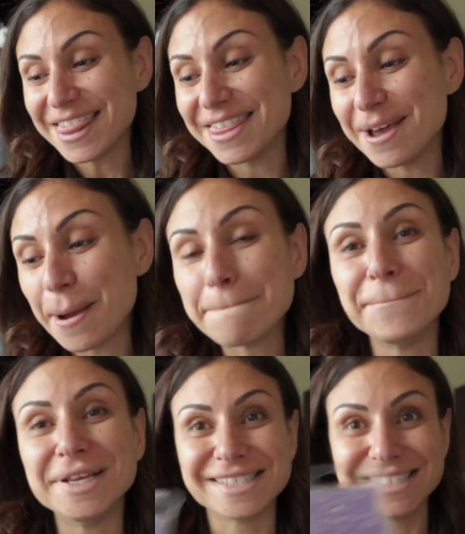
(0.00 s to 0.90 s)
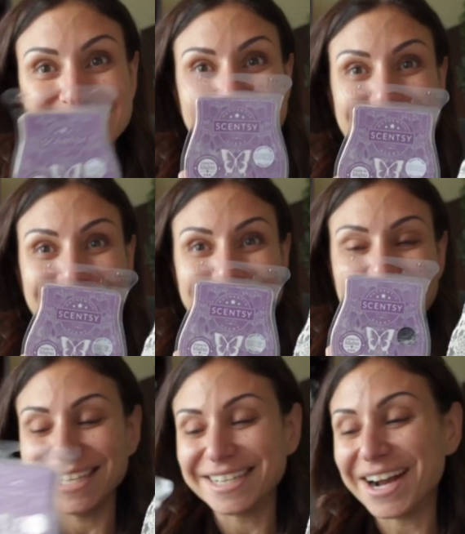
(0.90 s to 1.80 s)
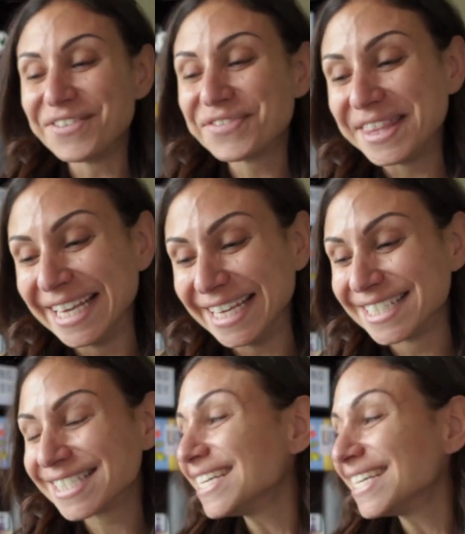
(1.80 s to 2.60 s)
the business side of things.